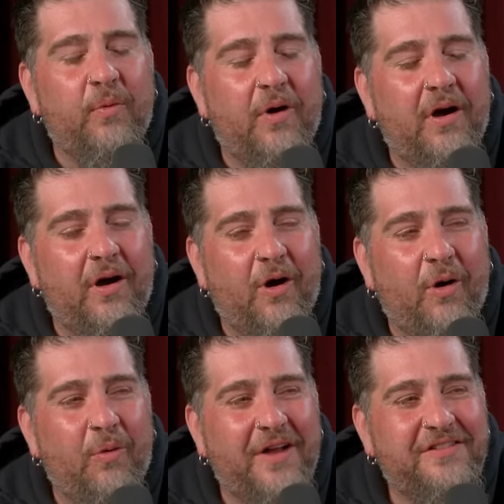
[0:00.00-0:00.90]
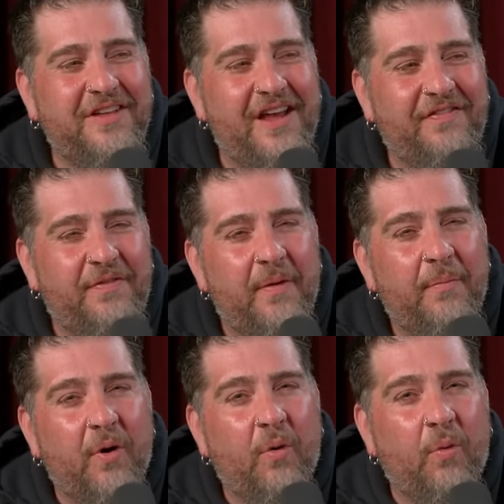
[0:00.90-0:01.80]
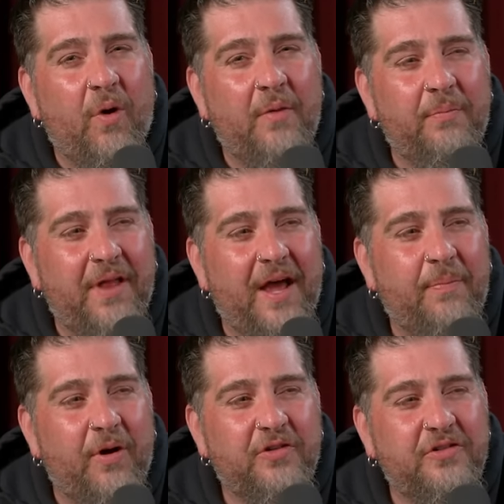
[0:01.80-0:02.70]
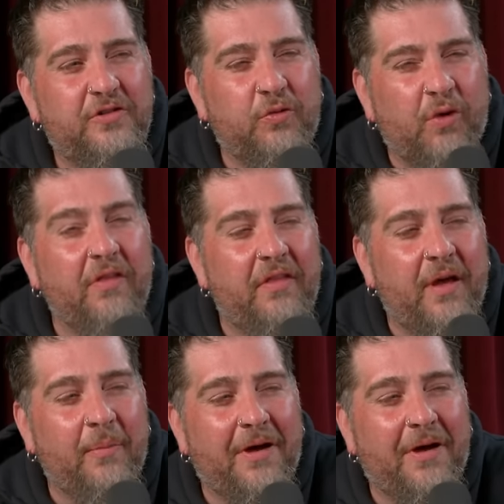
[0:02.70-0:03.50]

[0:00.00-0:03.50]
uh, all white staff, but one black person to run them.